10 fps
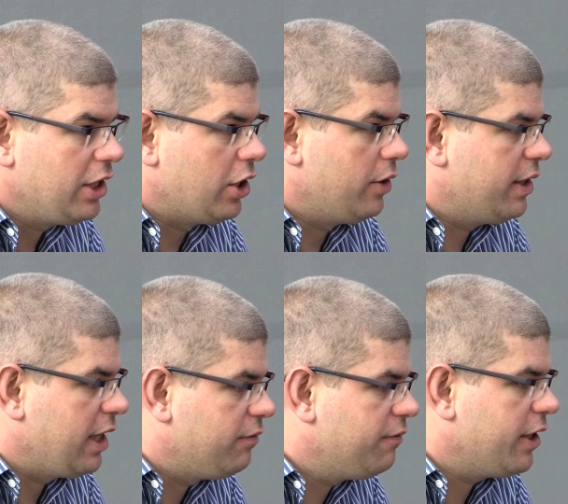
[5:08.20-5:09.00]
you know, and
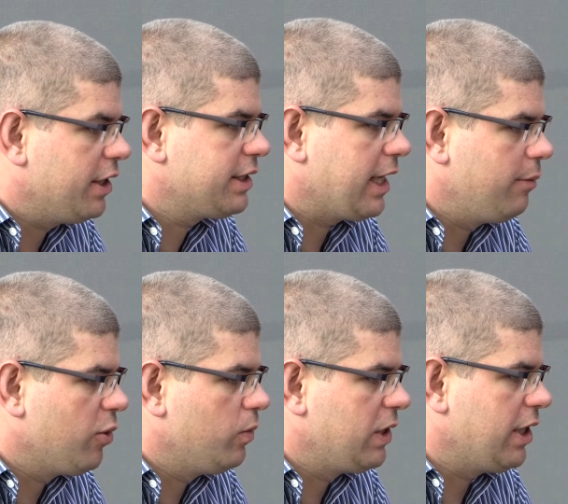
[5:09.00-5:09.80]
they first
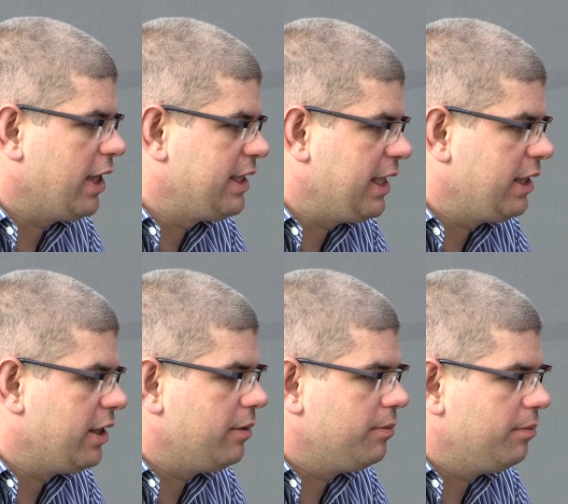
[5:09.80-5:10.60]
came up with the idea
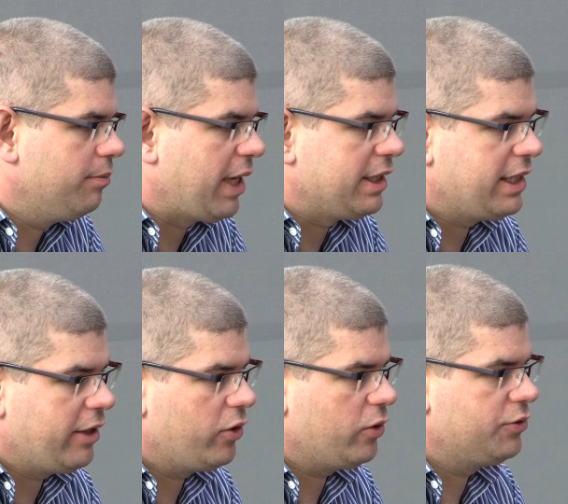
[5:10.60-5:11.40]
that
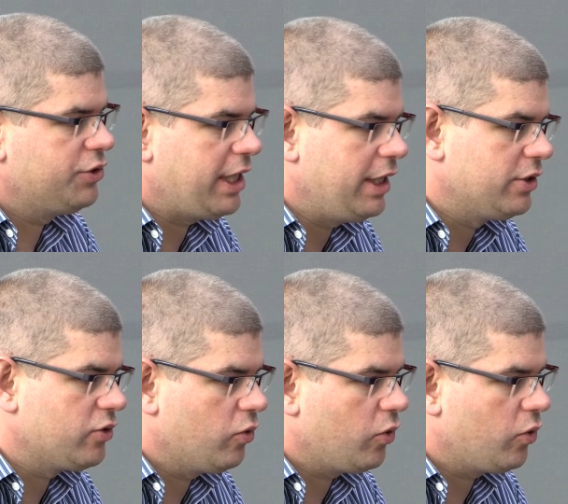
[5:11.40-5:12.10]
bacterial genes are